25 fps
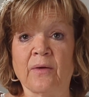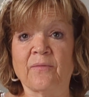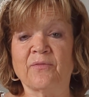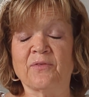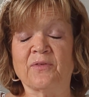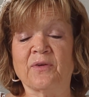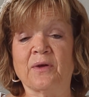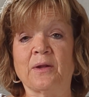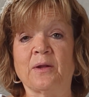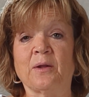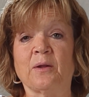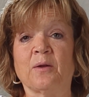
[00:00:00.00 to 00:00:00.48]
I've
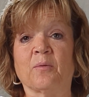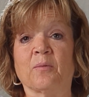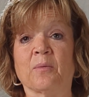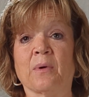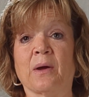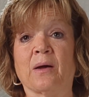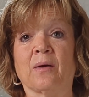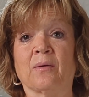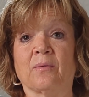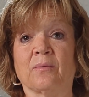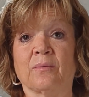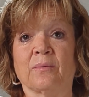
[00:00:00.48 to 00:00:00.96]
seen it
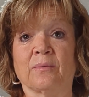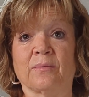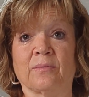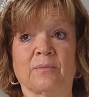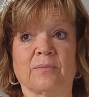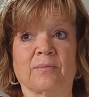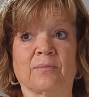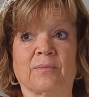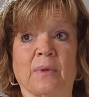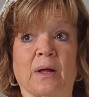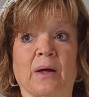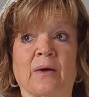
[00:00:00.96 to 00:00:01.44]
around.
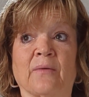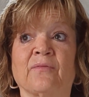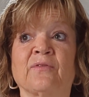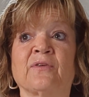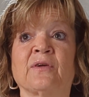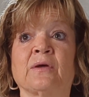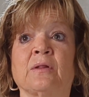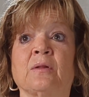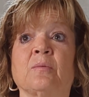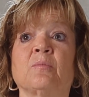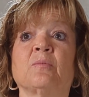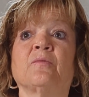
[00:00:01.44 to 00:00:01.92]
I've
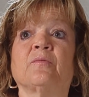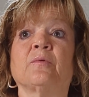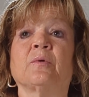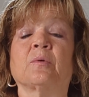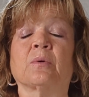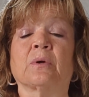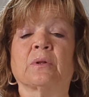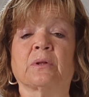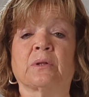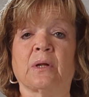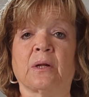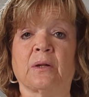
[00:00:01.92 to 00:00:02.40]
seen the movie
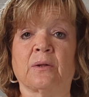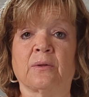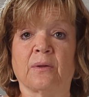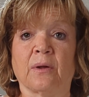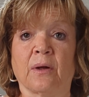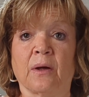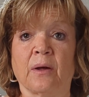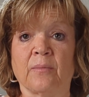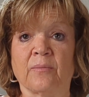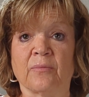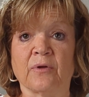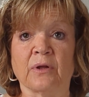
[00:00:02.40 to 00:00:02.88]
around ten
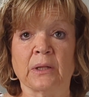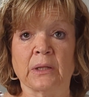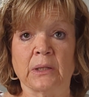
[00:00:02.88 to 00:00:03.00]
times.